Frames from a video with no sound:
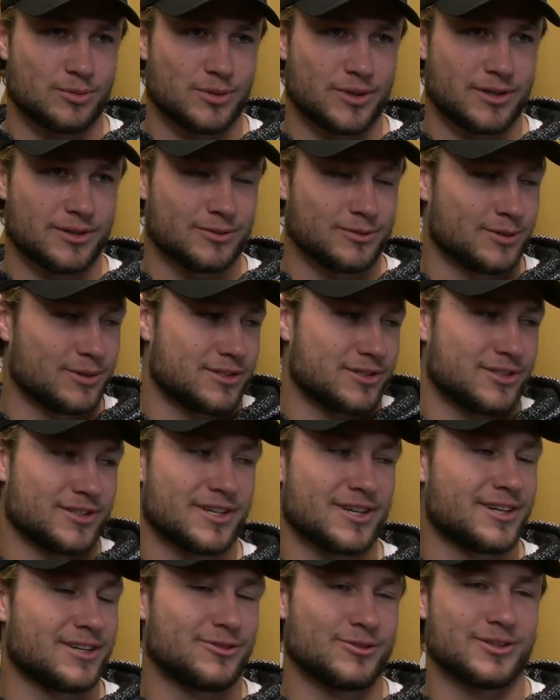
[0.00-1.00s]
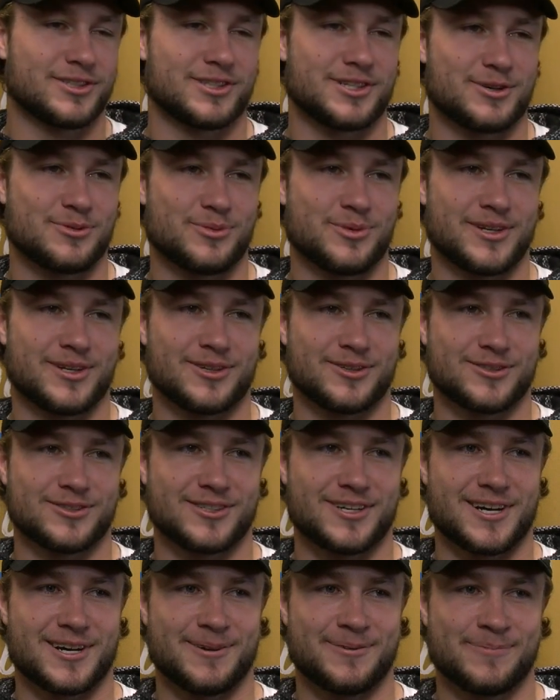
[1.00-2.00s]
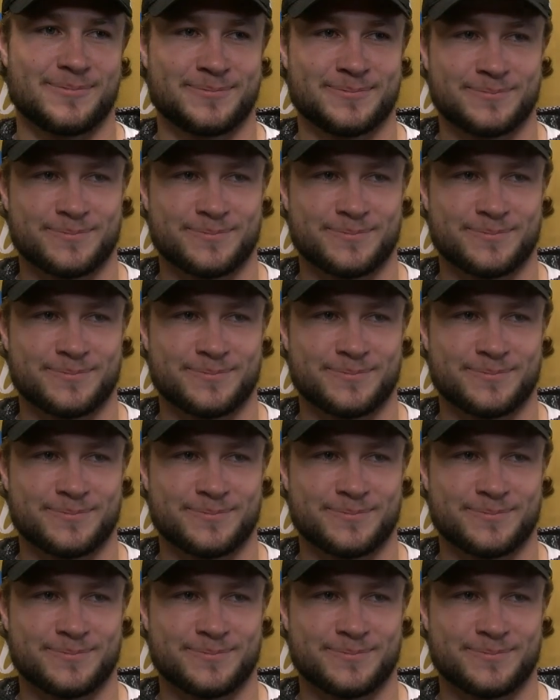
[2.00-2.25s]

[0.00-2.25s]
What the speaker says: But once you're done, it really don't mean a whole lot.